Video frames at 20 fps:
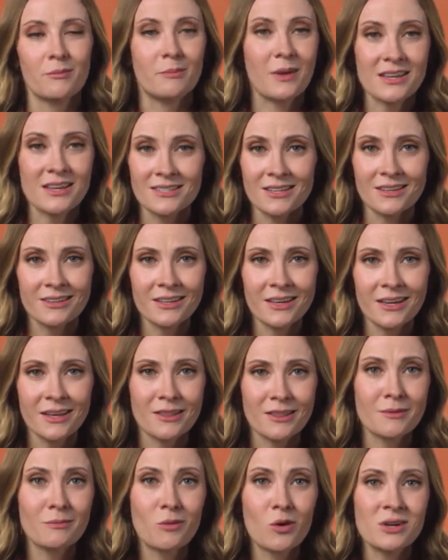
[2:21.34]
Basically,
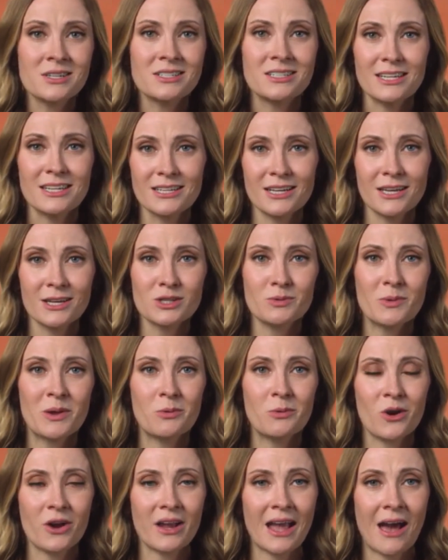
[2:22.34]
the more details we
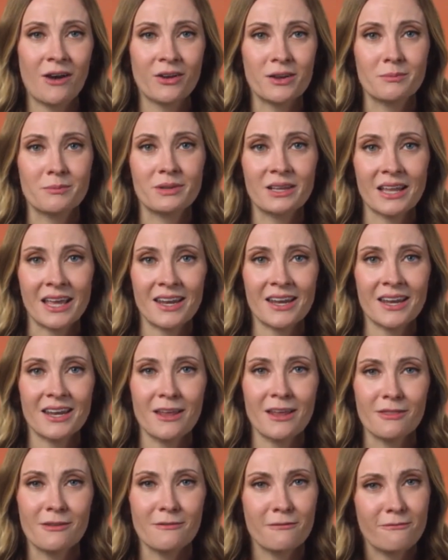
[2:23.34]
work out in
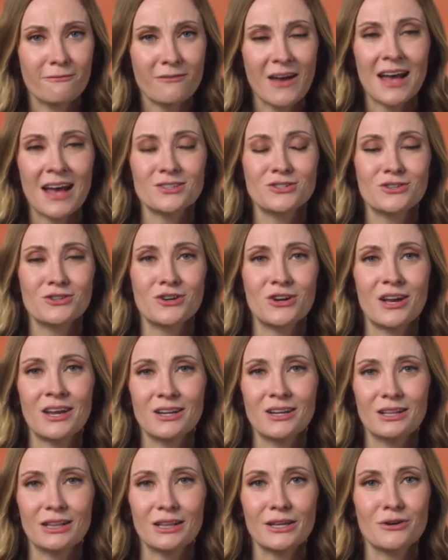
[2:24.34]
planning, the faster
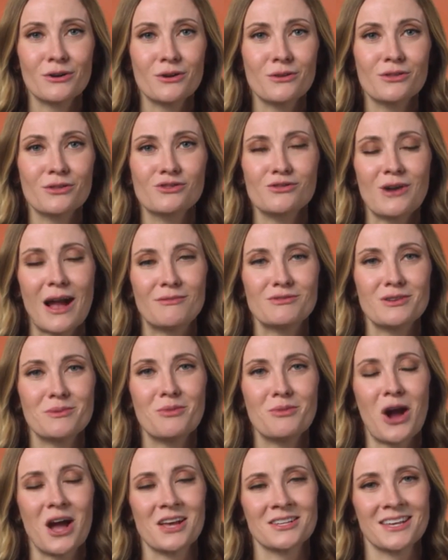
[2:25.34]
and clearer the
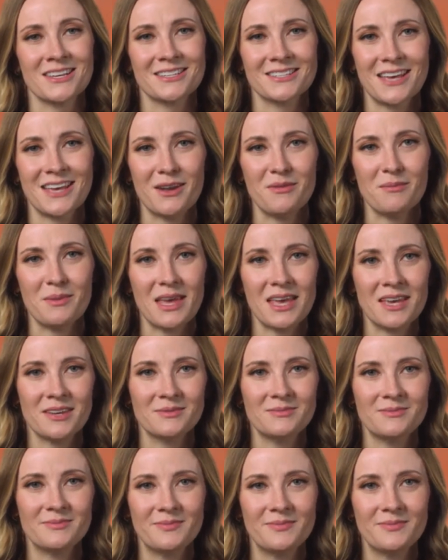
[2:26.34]
drafting process can be.